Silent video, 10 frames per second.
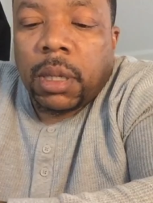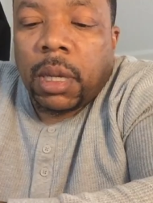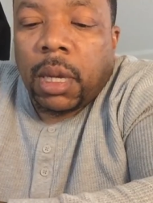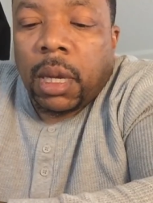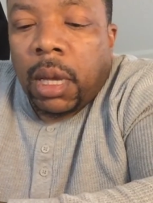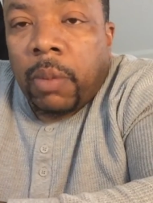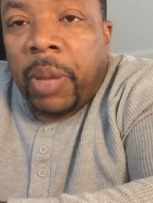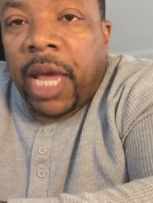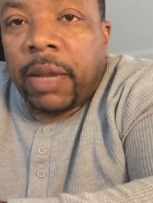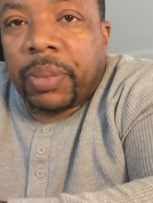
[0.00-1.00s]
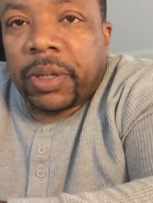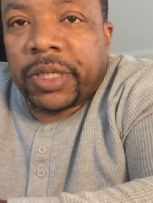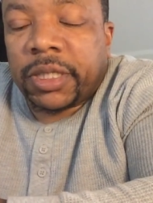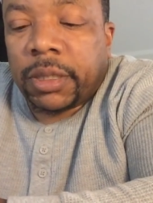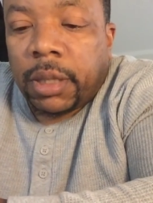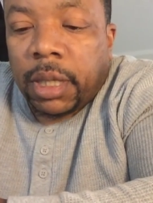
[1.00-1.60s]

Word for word: papers, got the